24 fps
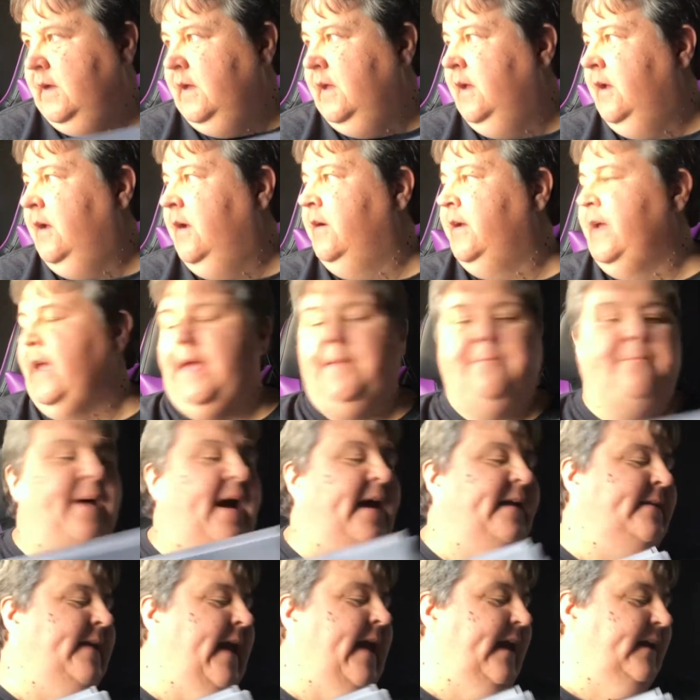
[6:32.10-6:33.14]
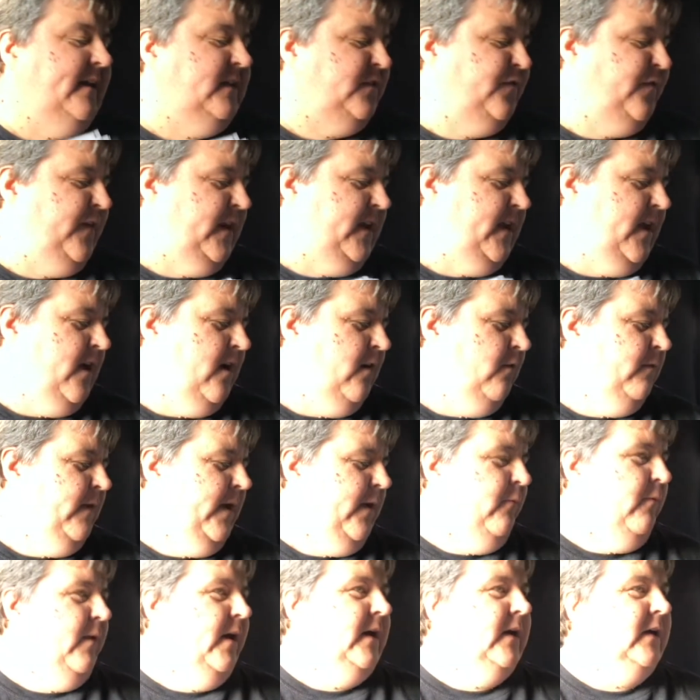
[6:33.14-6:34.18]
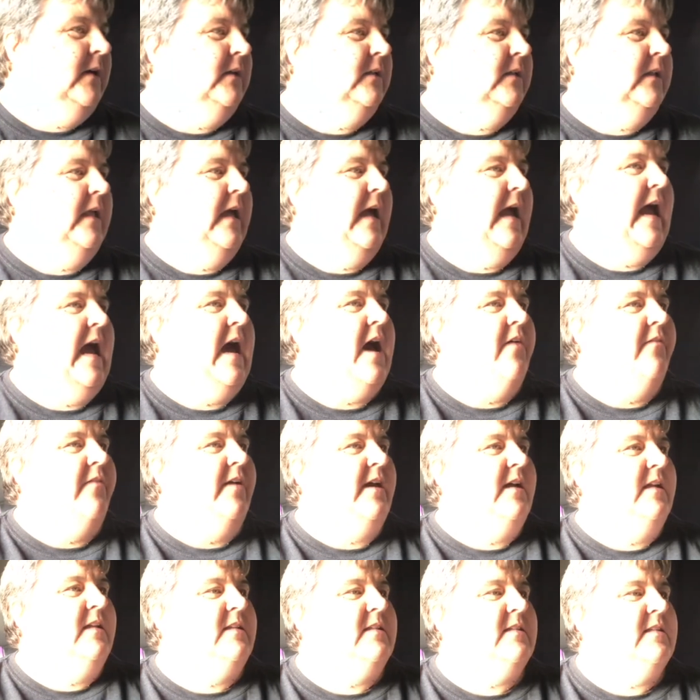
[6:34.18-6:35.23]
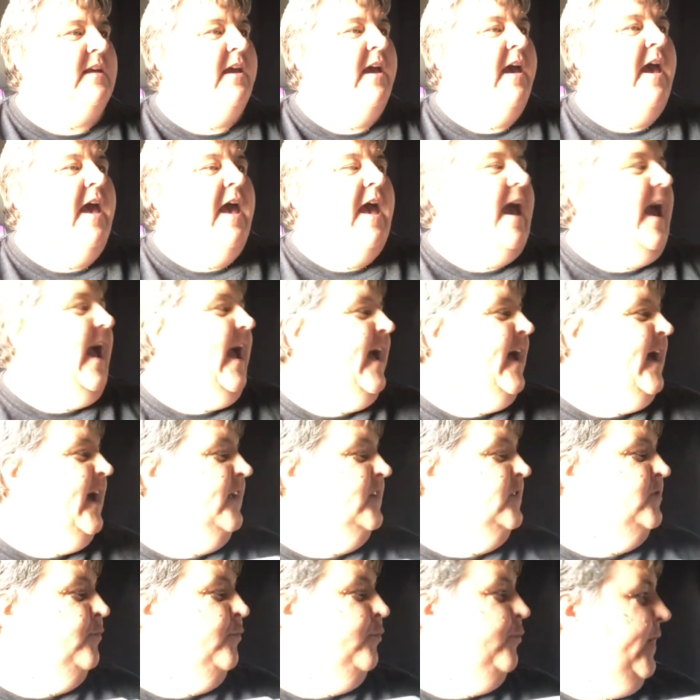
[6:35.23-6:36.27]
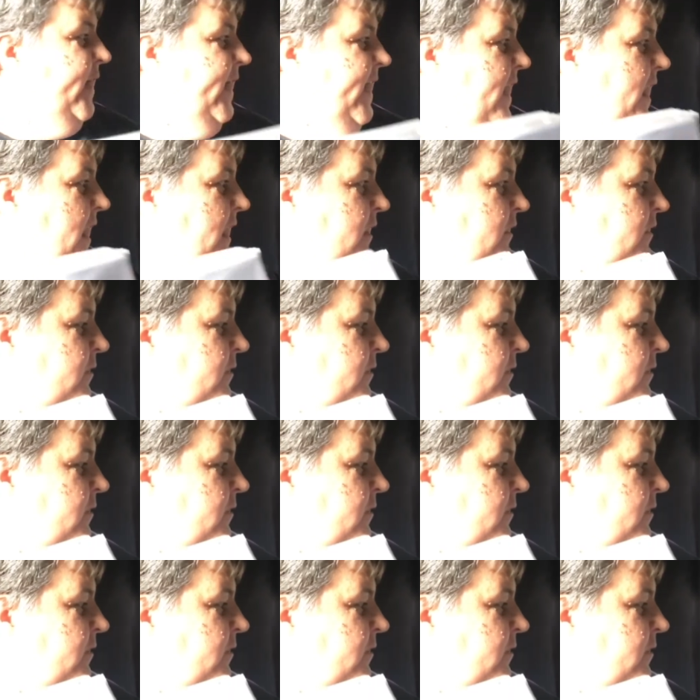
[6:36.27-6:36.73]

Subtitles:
Okay, by next video we will have it, and we are